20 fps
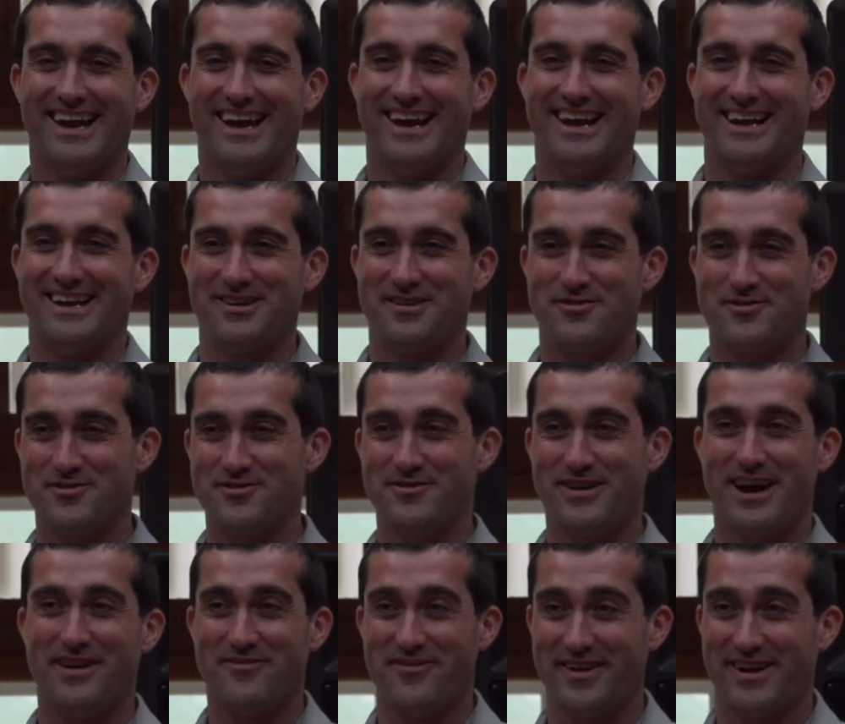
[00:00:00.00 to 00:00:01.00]
And through
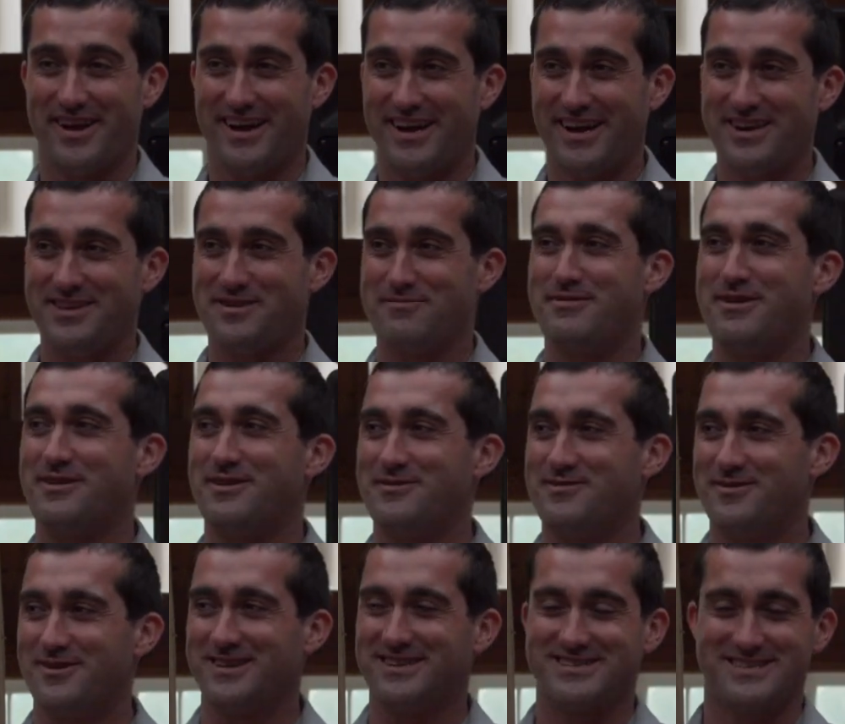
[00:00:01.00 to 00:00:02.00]
FAI, the
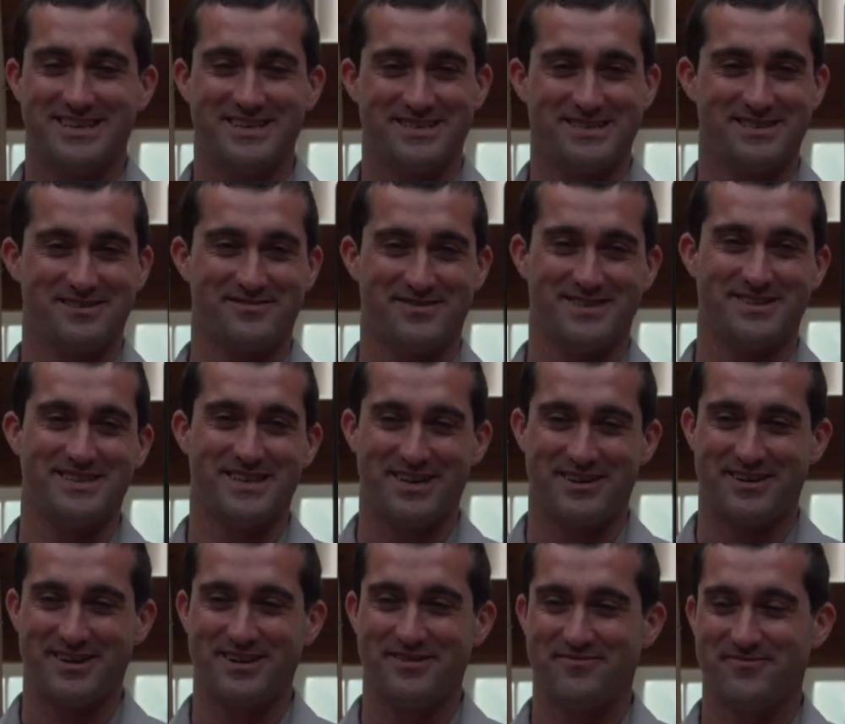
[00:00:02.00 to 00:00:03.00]
parent organization of the
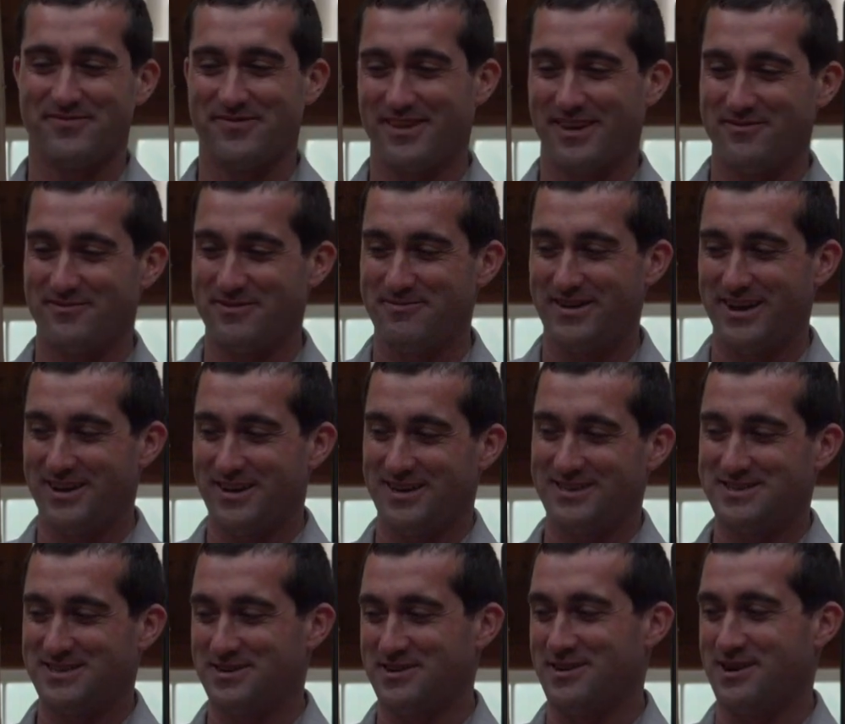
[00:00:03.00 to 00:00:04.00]
dairy, we made
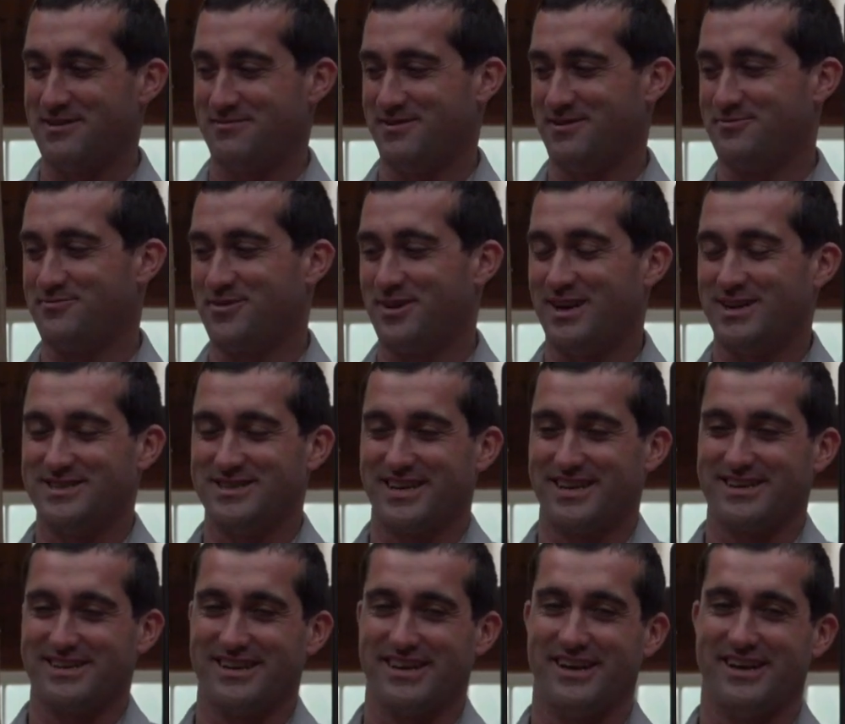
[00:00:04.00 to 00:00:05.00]
Hudson Carbon a
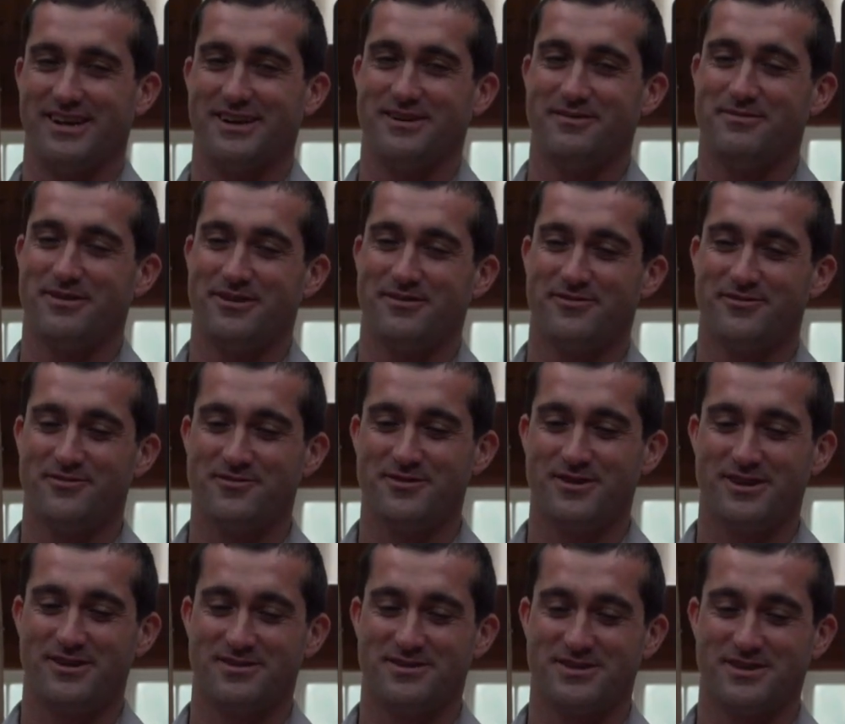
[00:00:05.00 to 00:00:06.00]
project. And about
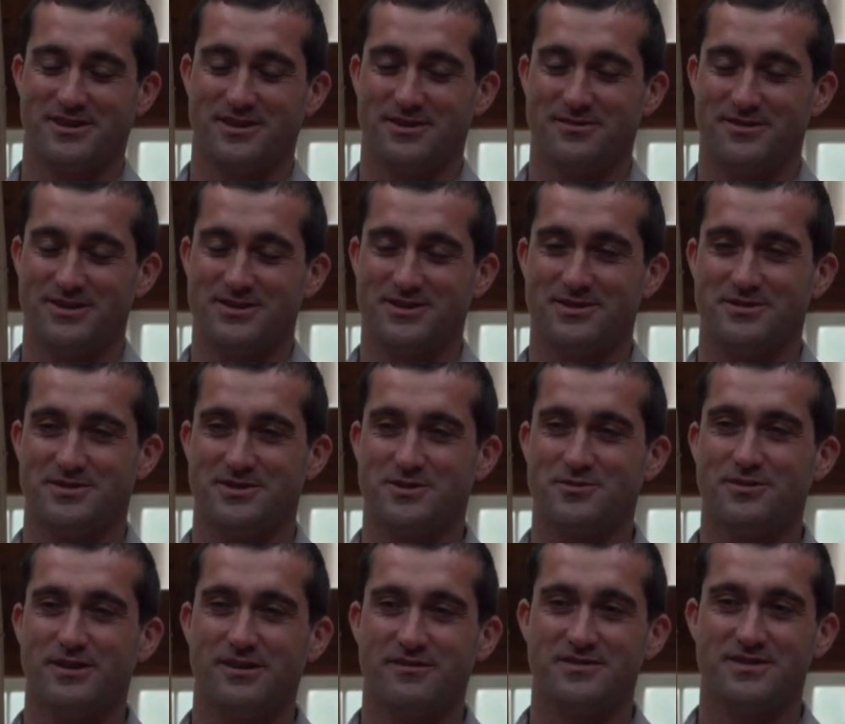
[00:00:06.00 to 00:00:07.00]
four years ago, we chose
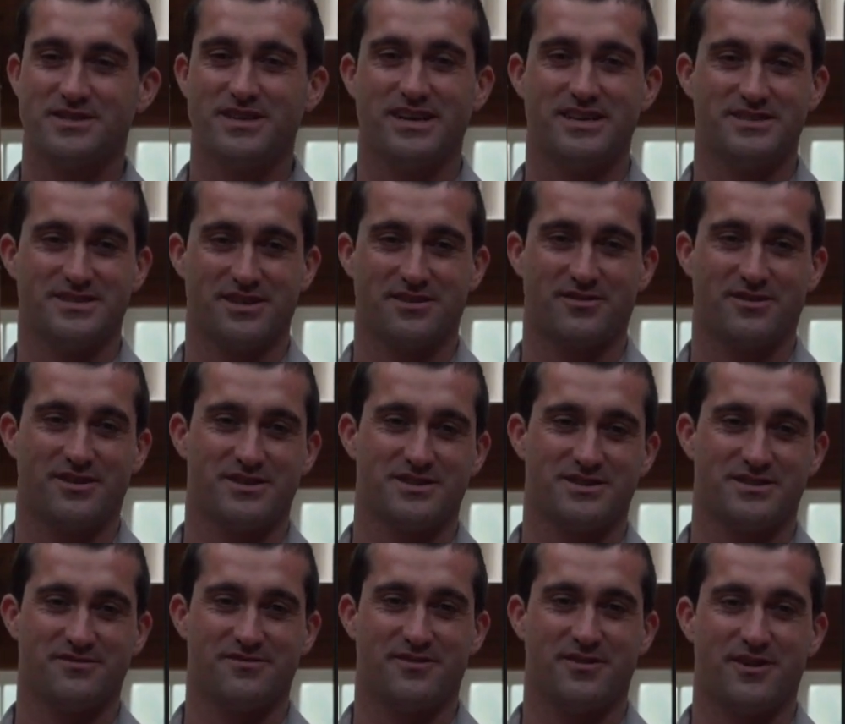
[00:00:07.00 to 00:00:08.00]
12 sites across
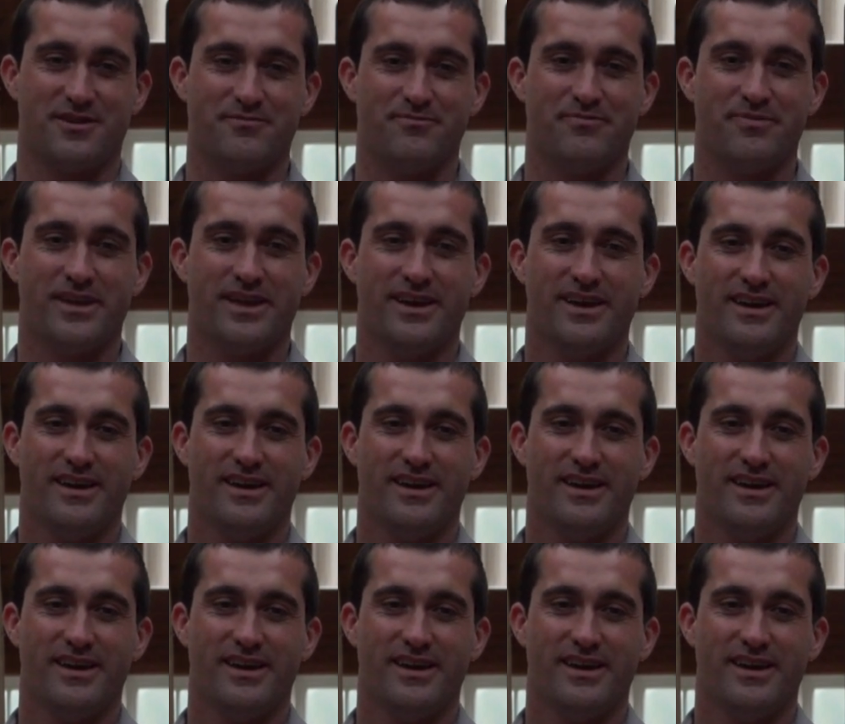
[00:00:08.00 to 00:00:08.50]
the farm.